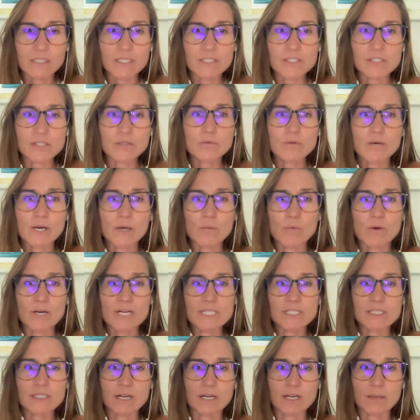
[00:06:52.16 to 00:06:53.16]
So I
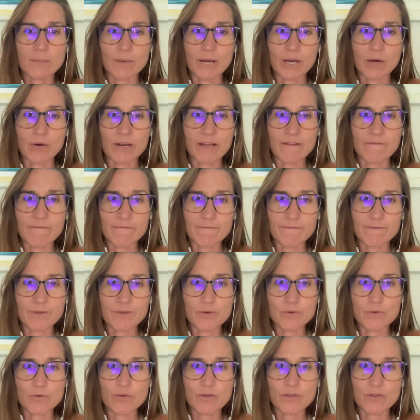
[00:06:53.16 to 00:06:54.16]
want to talk about a
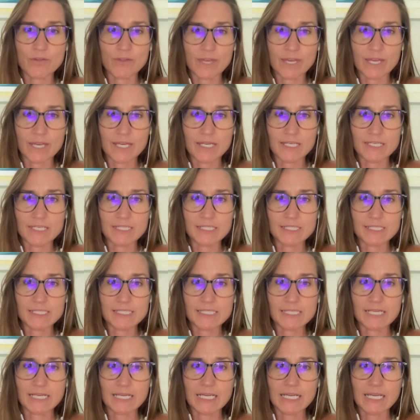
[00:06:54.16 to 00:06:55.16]
few
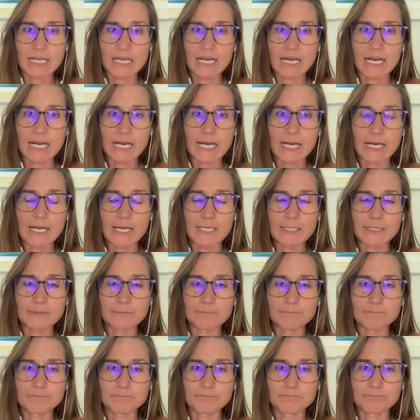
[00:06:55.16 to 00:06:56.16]
things
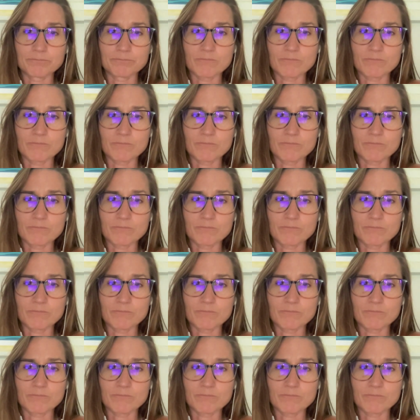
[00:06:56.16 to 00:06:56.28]
um,